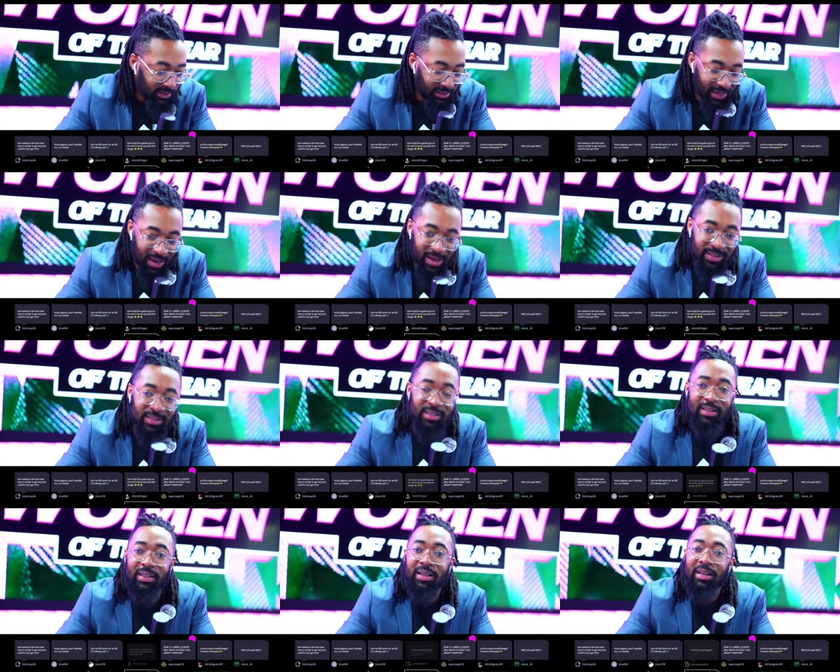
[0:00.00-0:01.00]
Yes.
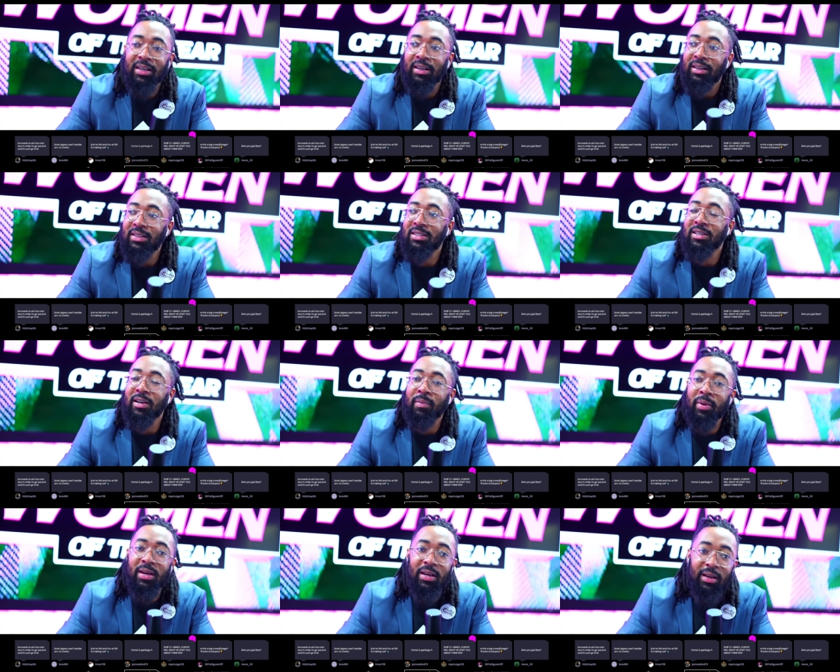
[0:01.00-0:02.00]
This is gonna
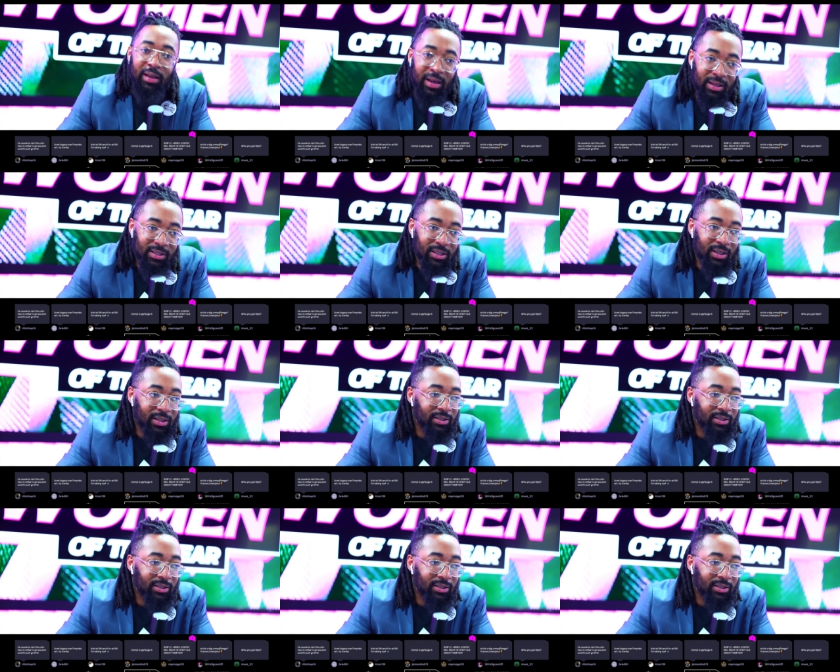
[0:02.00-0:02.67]
be in Atlanta.